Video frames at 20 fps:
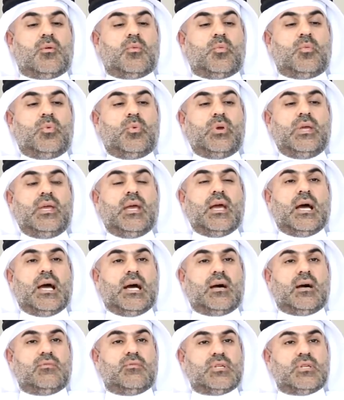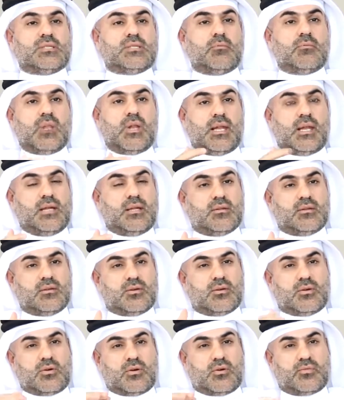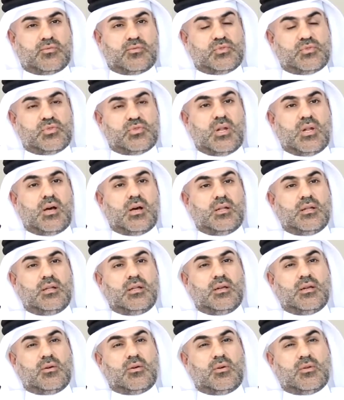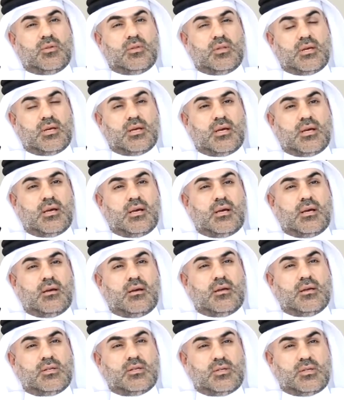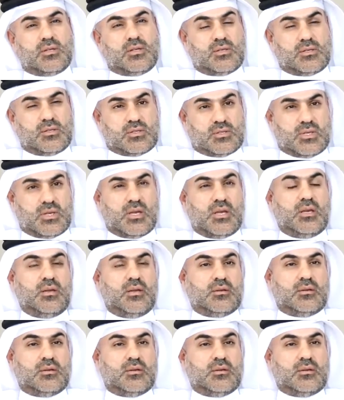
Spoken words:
We have the simulator of sliding on the ski.